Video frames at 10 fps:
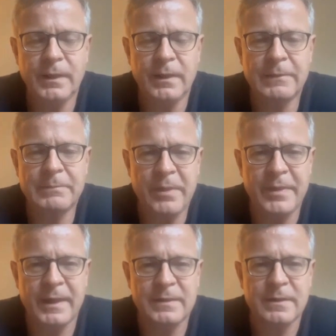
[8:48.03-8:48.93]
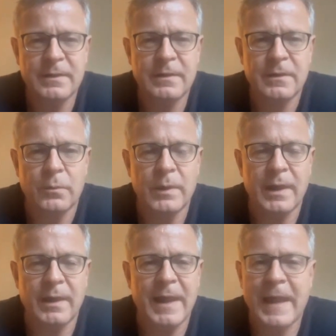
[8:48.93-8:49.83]
that we
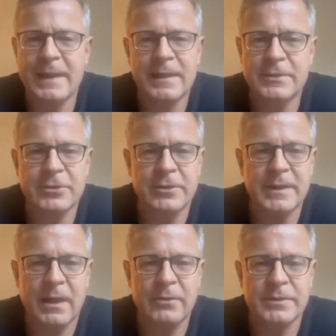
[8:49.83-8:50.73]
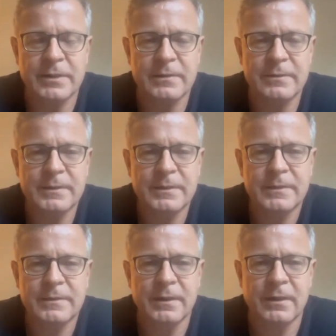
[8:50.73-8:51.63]
are likely to encounter
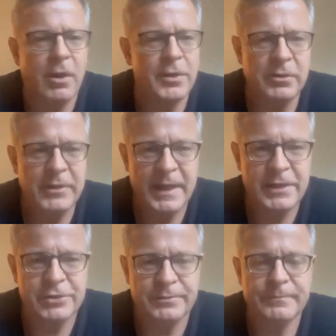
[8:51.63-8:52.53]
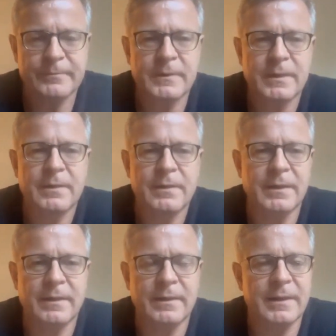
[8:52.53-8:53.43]
on occasion
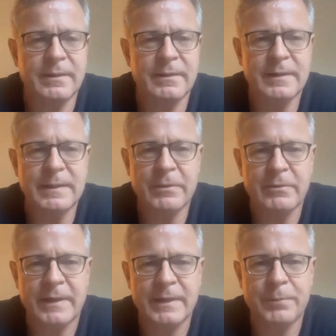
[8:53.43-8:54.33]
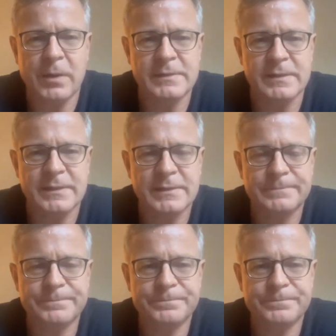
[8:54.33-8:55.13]
in the democratic process.